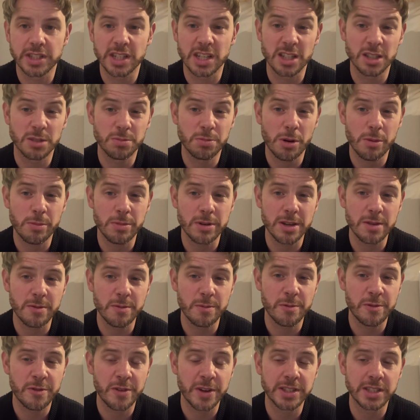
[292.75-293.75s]
and it's probably
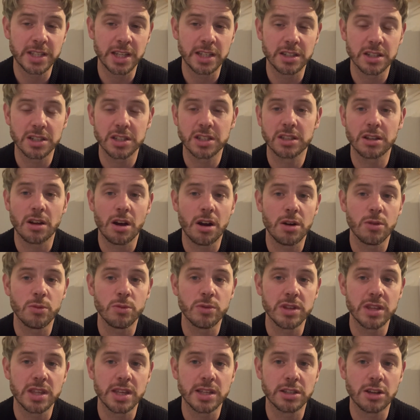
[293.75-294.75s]
fitting to start
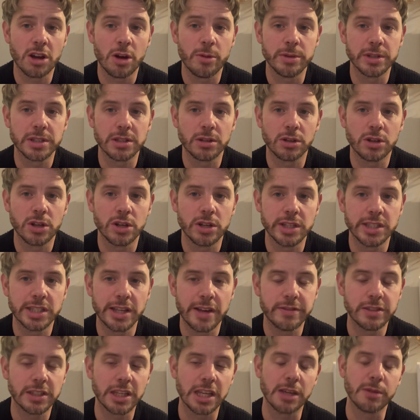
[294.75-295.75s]
with his comments on
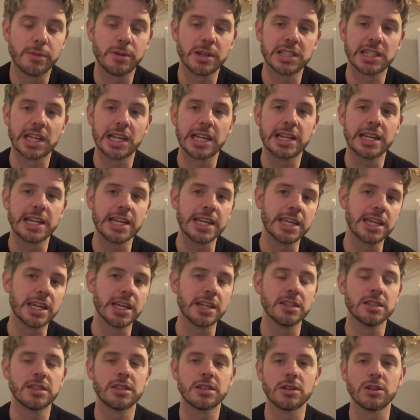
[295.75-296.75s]
Kulusevski, because they link
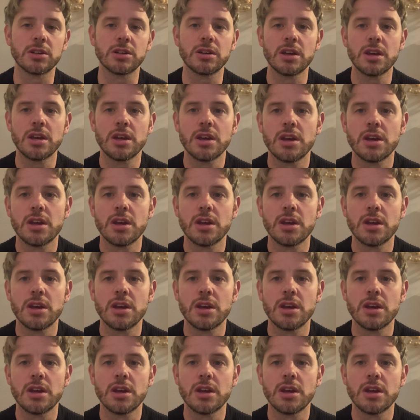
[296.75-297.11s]
into